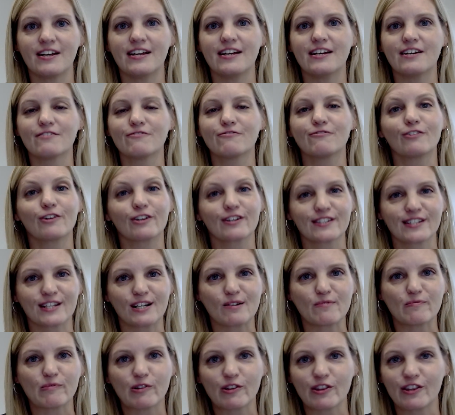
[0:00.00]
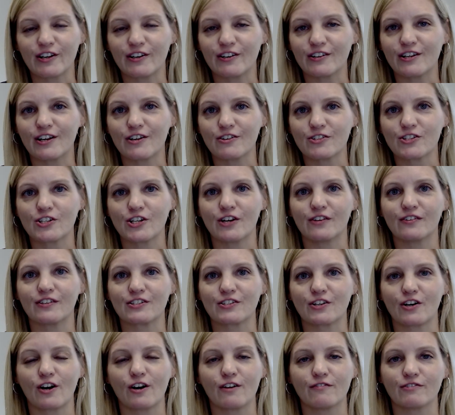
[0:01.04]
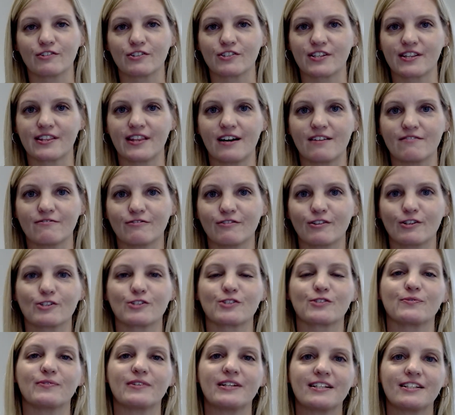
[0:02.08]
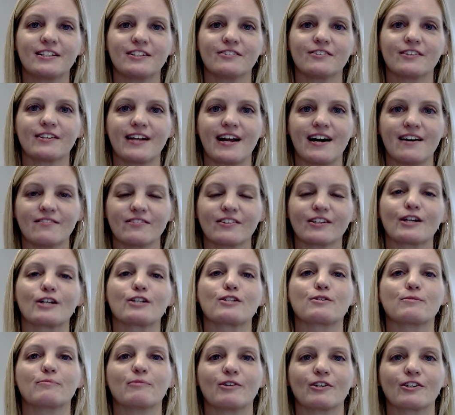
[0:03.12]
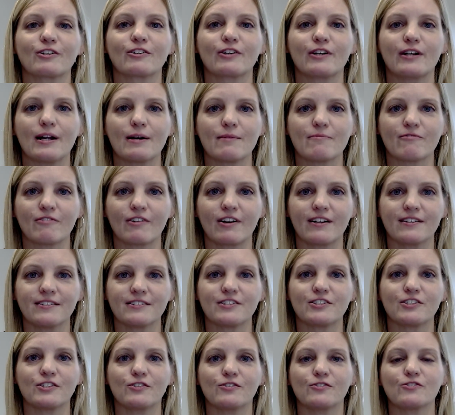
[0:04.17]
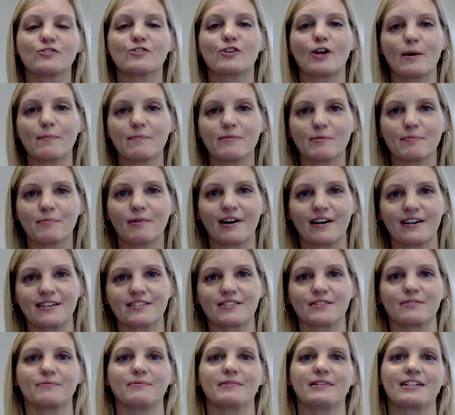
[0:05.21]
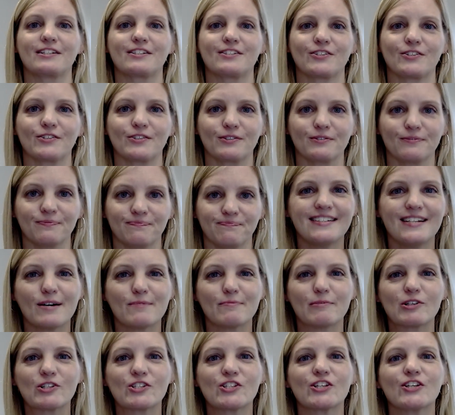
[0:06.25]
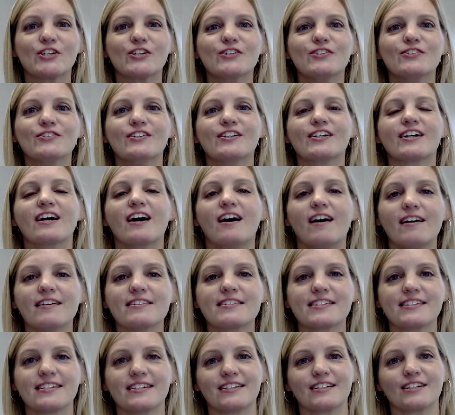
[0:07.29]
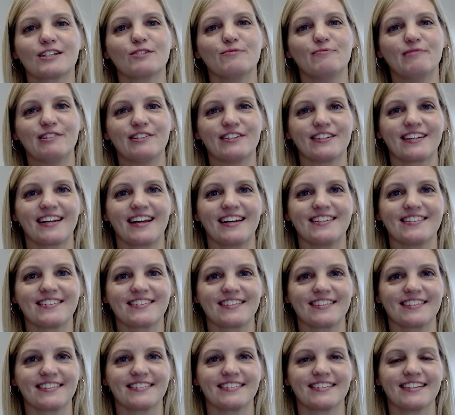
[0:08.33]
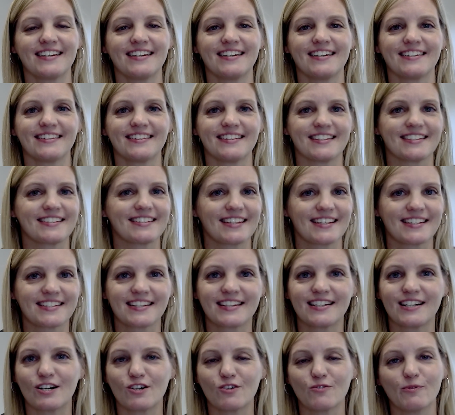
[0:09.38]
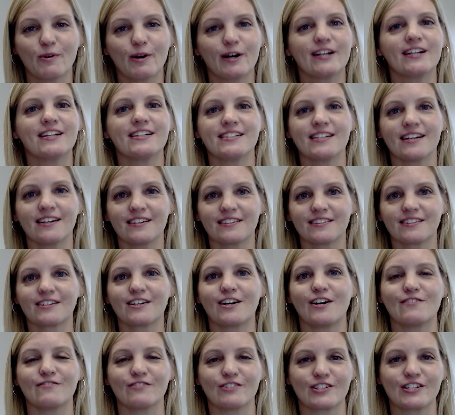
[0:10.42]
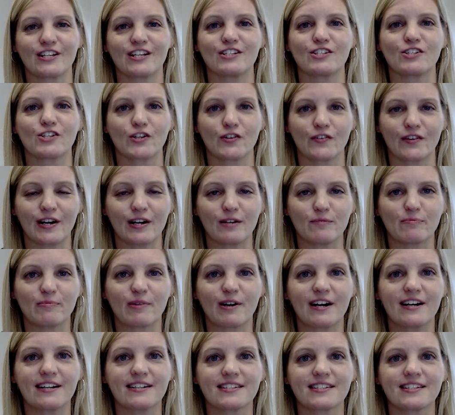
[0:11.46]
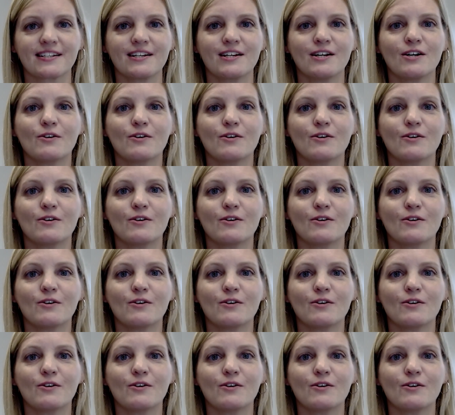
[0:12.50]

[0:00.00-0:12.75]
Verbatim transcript: If, for example, there are no showings or offers in that first week, you could have the customer agree up front to drop the price in week two. Number two, constant communication. This isn't a one and done conversation around price.